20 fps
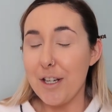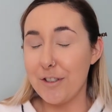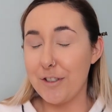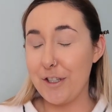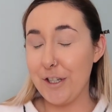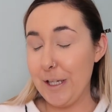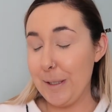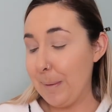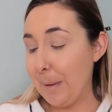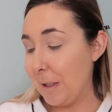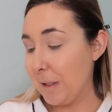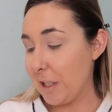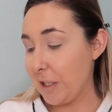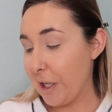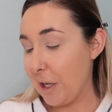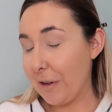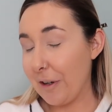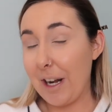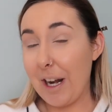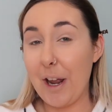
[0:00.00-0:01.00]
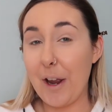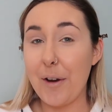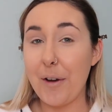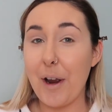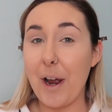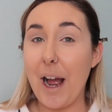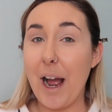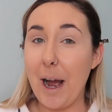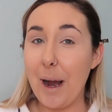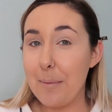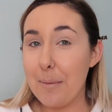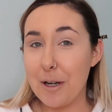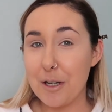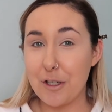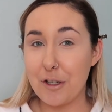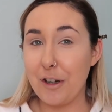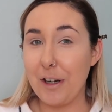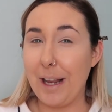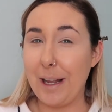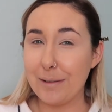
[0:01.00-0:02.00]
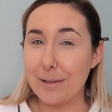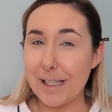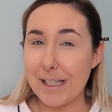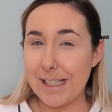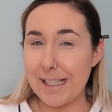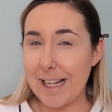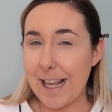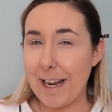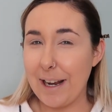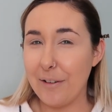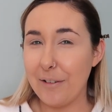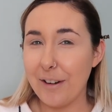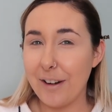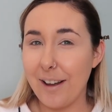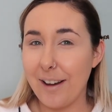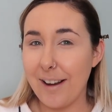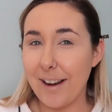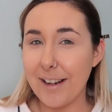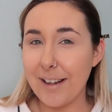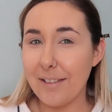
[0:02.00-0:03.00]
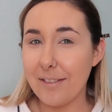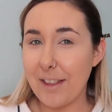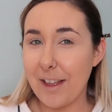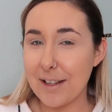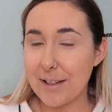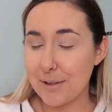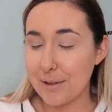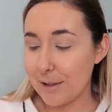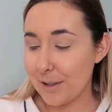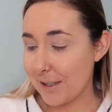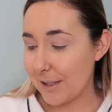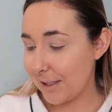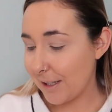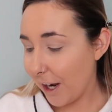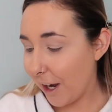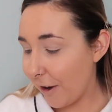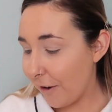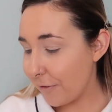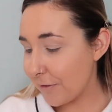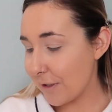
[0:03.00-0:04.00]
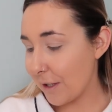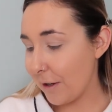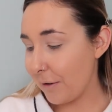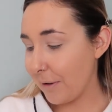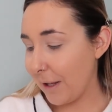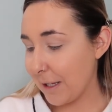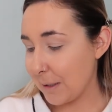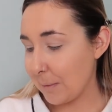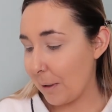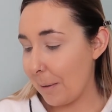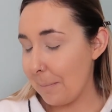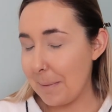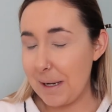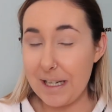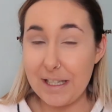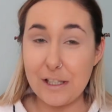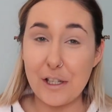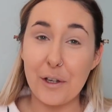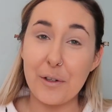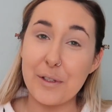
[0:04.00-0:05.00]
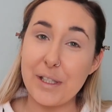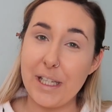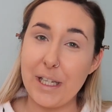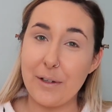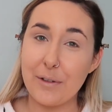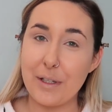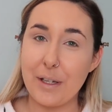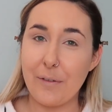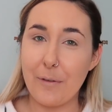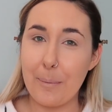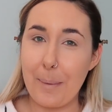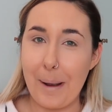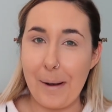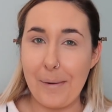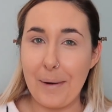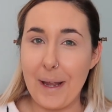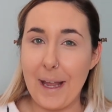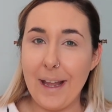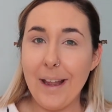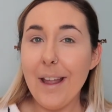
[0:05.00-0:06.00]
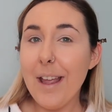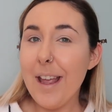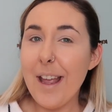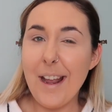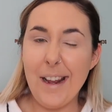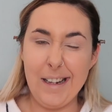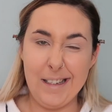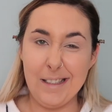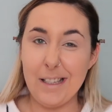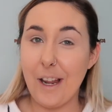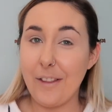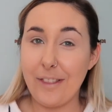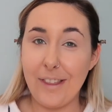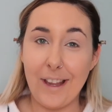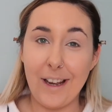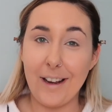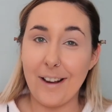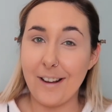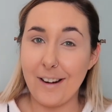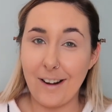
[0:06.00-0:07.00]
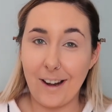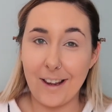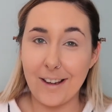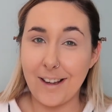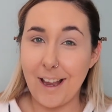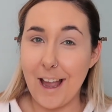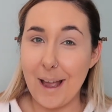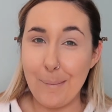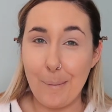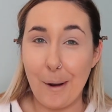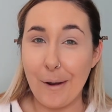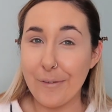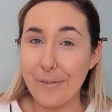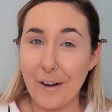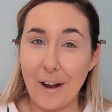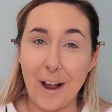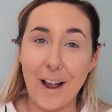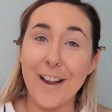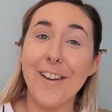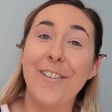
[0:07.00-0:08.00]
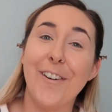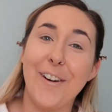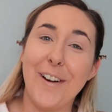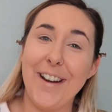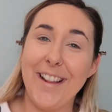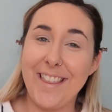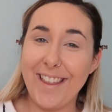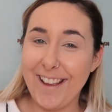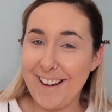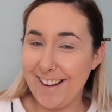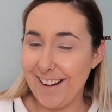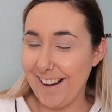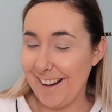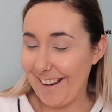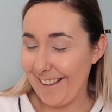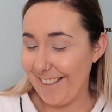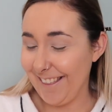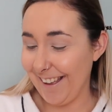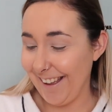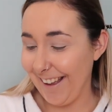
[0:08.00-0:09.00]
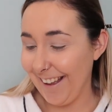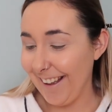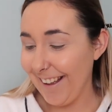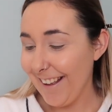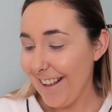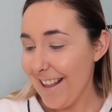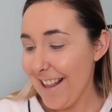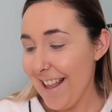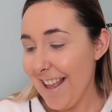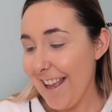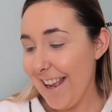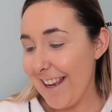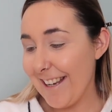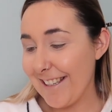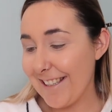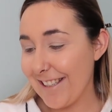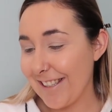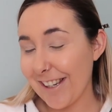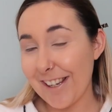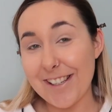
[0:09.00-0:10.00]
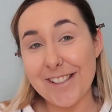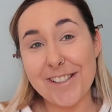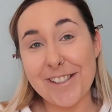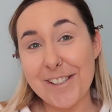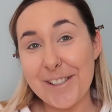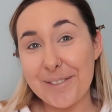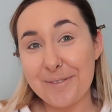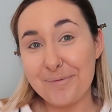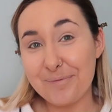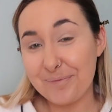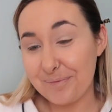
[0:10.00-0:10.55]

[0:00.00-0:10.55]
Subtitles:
just because I don't know how much you're allowed to say online of that sort of stuff. So that's why I'm being so secretive about it. It's nothing like MI5 or anything like that. It's just,